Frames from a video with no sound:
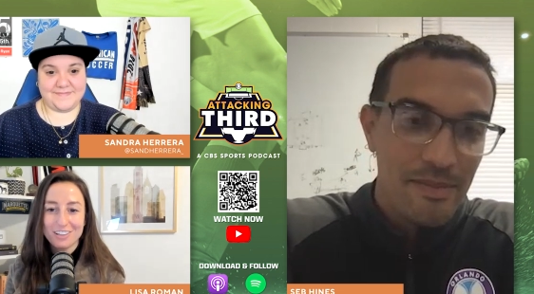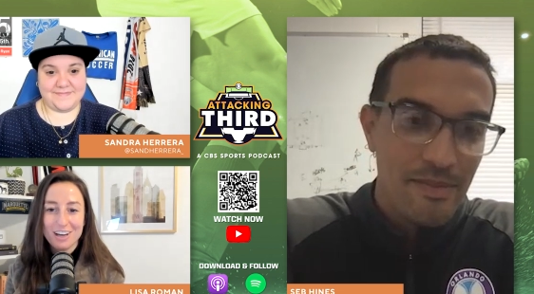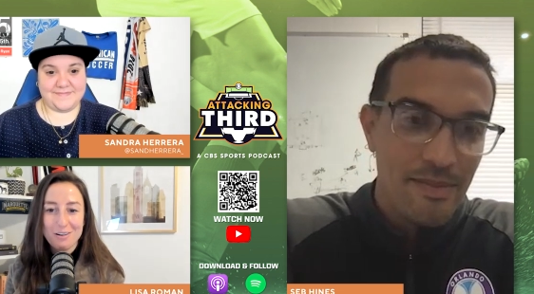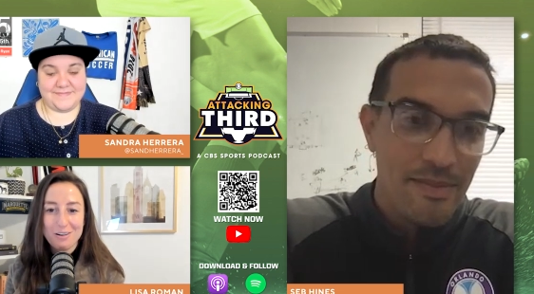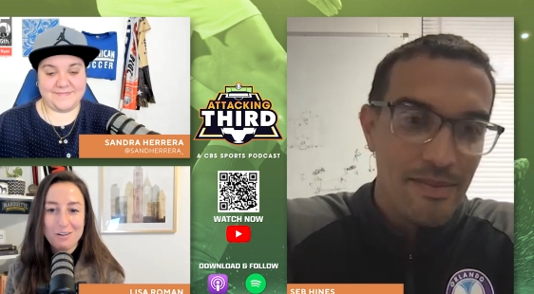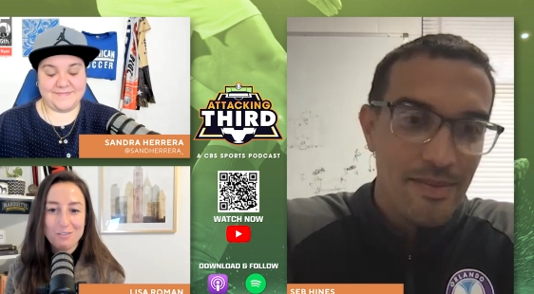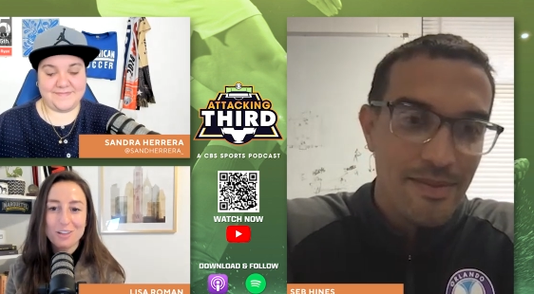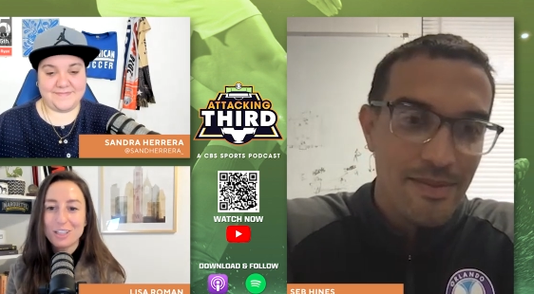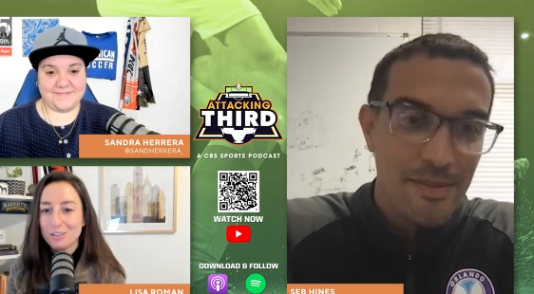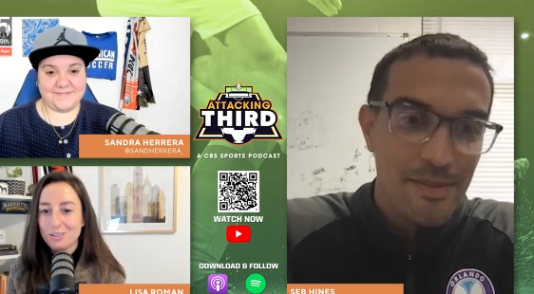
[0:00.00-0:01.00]
Speaker 1: Uh, uh for
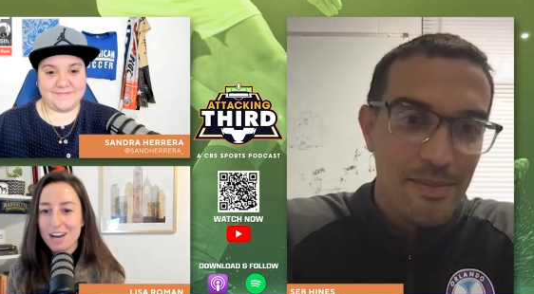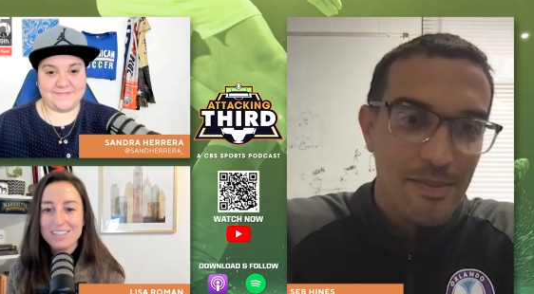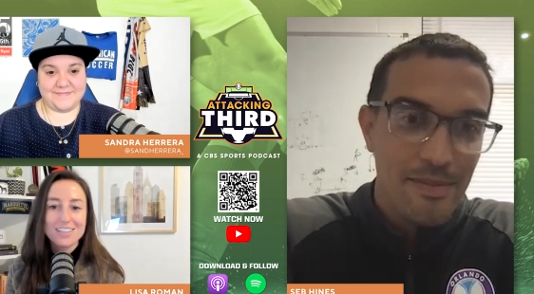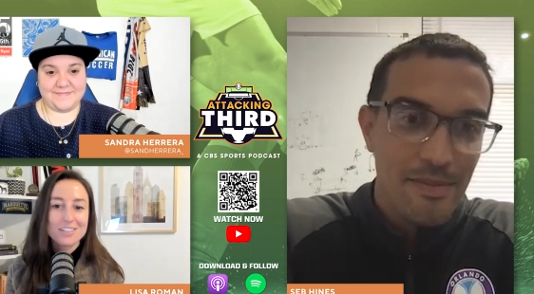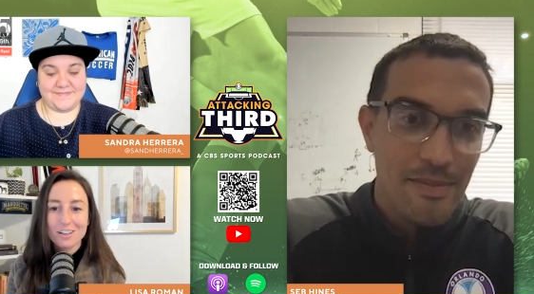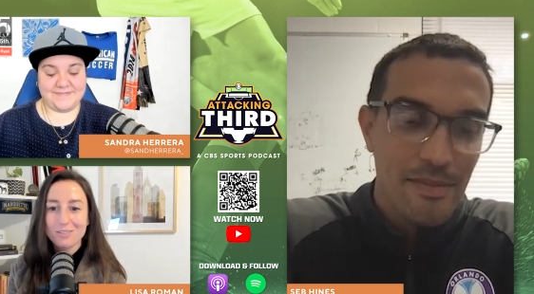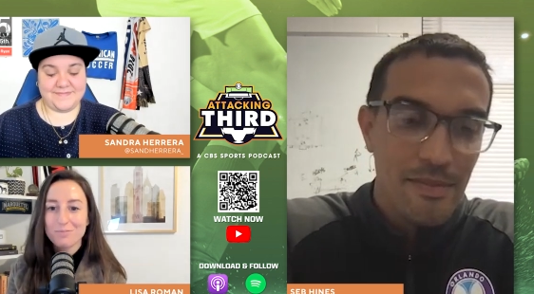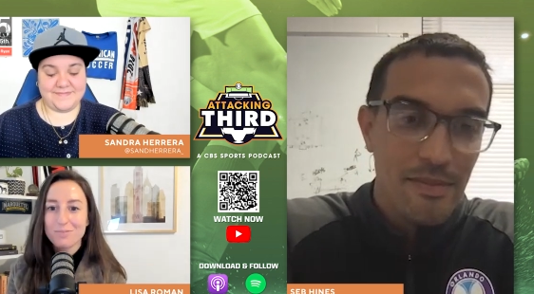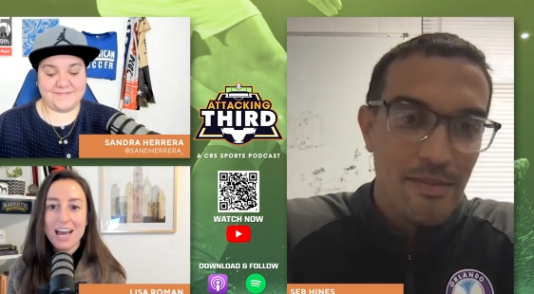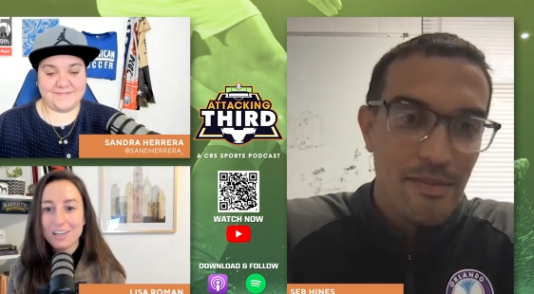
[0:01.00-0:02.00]
you as interim
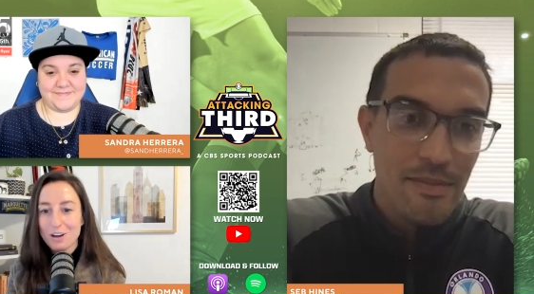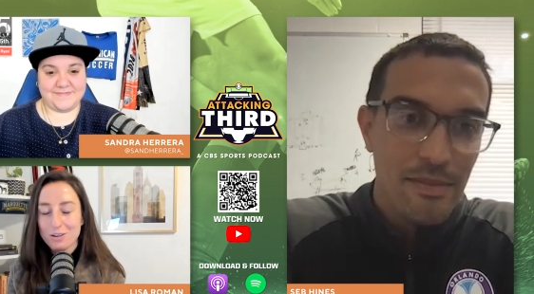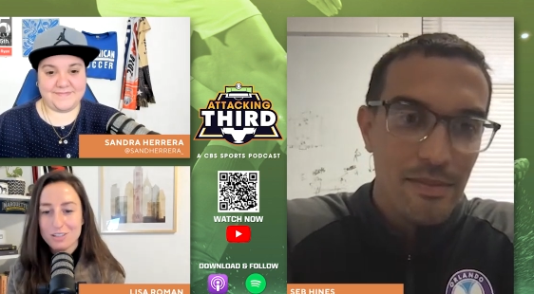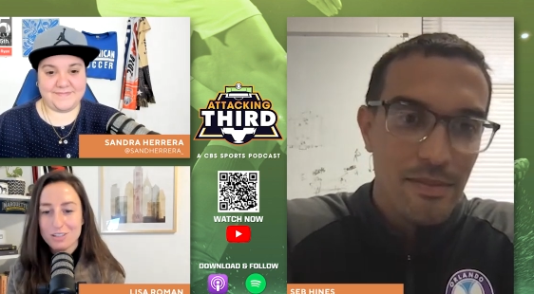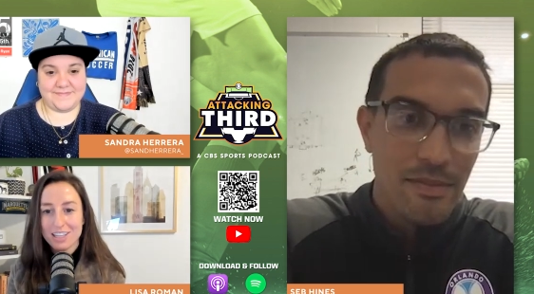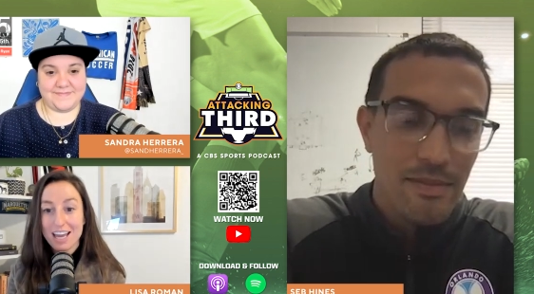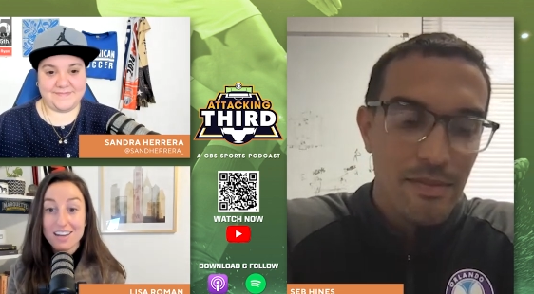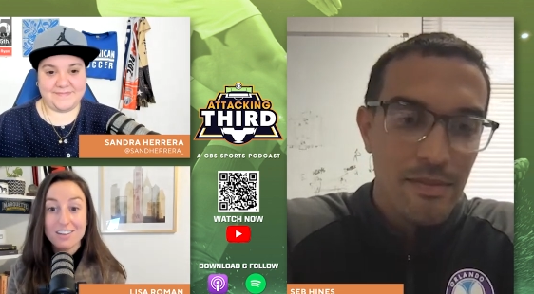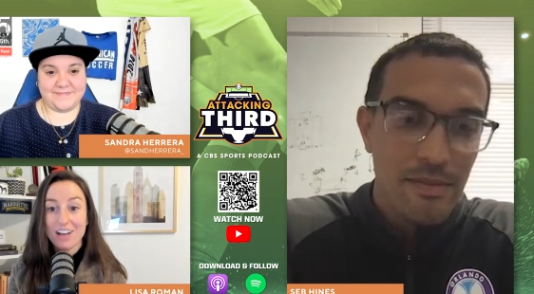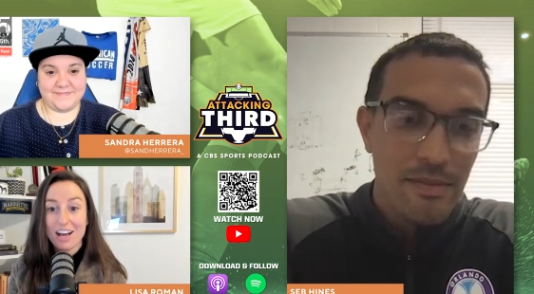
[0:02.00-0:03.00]
head coach at the end
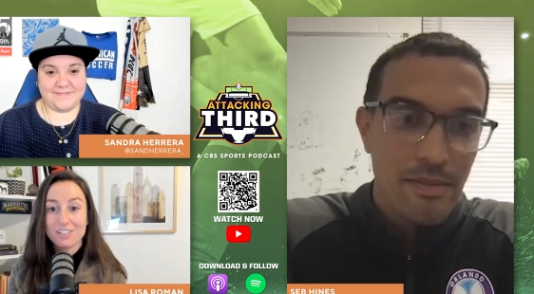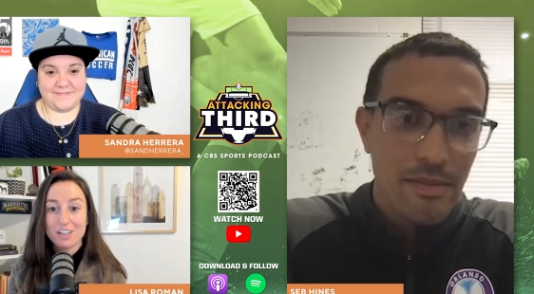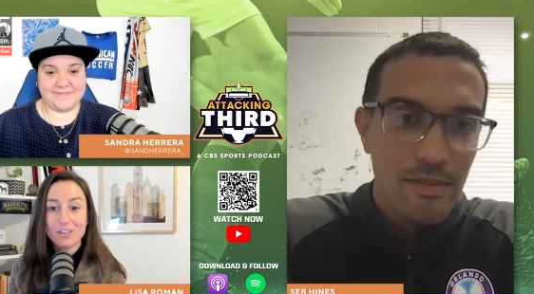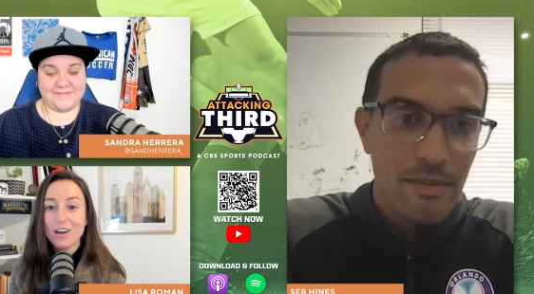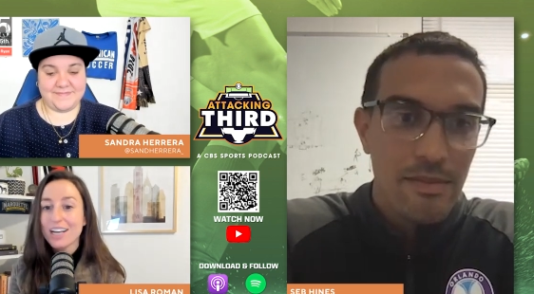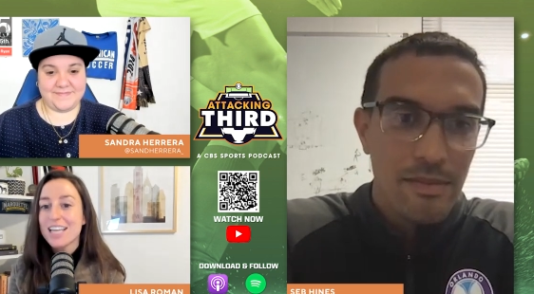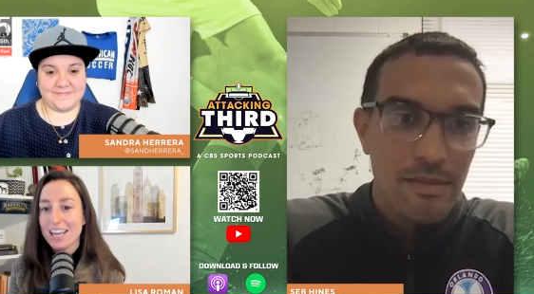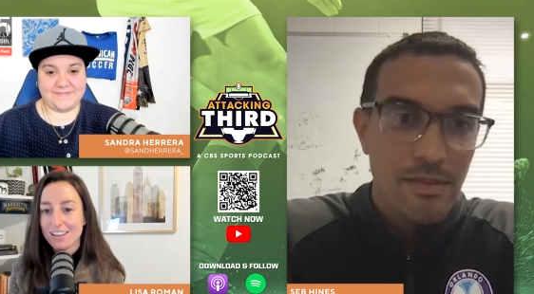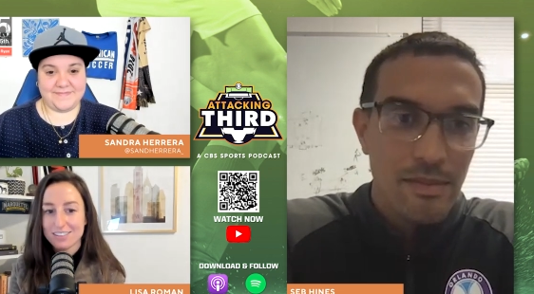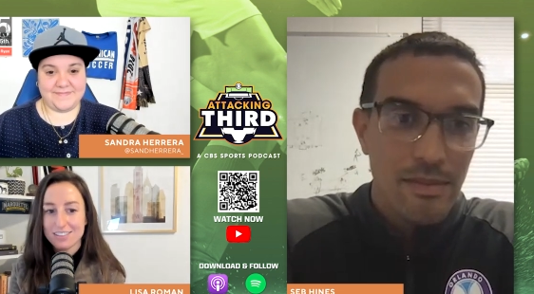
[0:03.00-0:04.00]
of last year, you got a
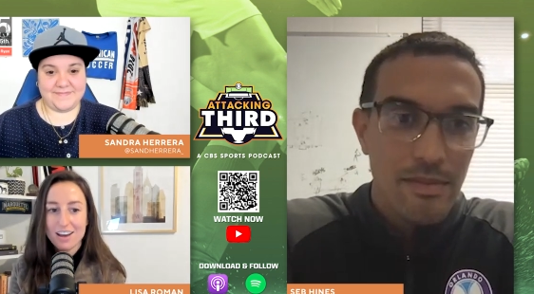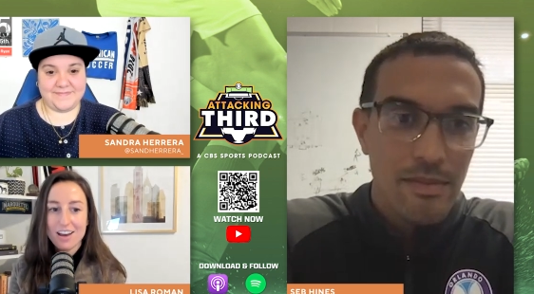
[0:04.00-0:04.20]
taste